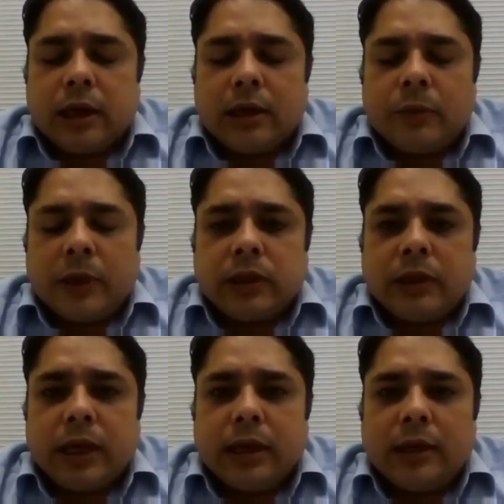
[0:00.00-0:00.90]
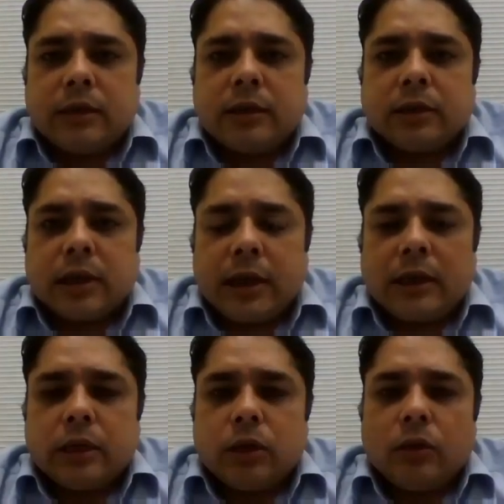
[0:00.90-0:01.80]
it is pressurized, it is
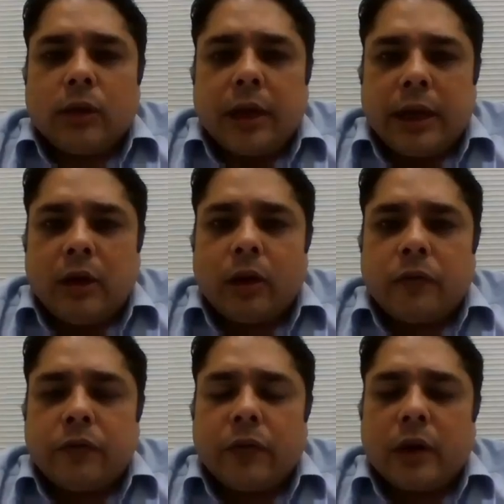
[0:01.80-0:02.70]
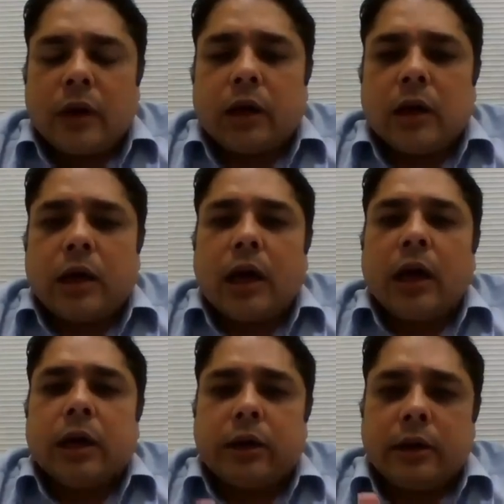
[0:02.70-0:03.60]
connected to the head of
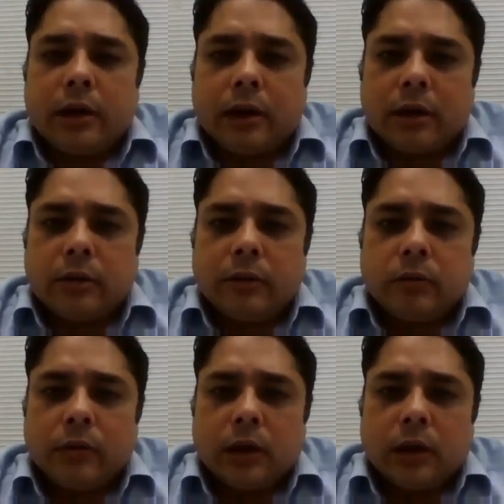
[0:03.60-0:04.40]
our